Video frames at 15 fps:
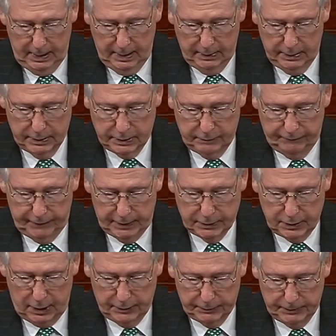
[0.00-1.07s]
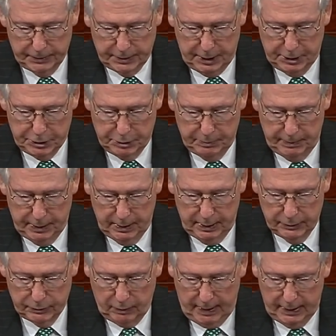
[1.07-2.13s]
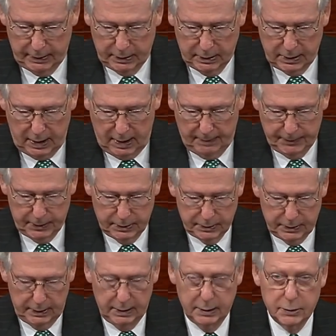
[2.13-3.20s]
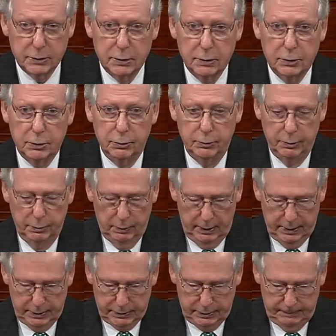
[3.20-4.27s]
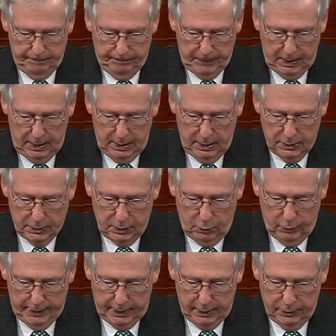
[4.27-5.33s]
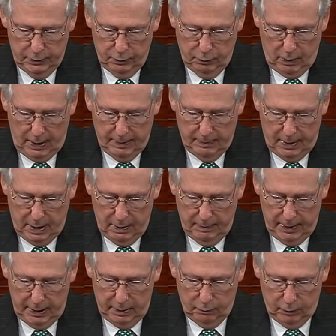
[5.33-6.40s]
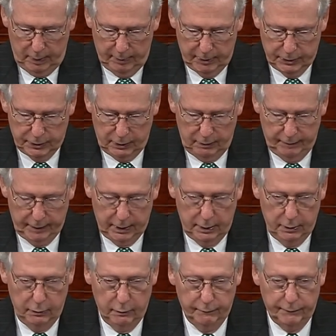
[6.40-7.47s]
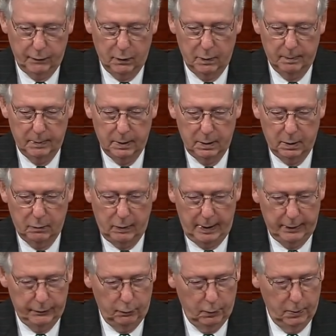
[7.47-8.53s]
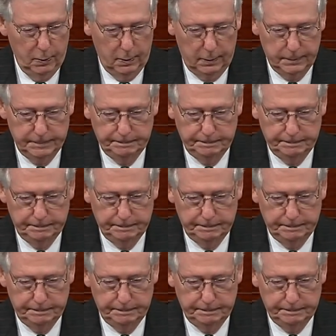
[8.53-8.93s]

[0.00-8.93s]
This defense authorization bill is right at the top of the Senate's to-do list, so we can do right by our men and women serving in uniform around the world.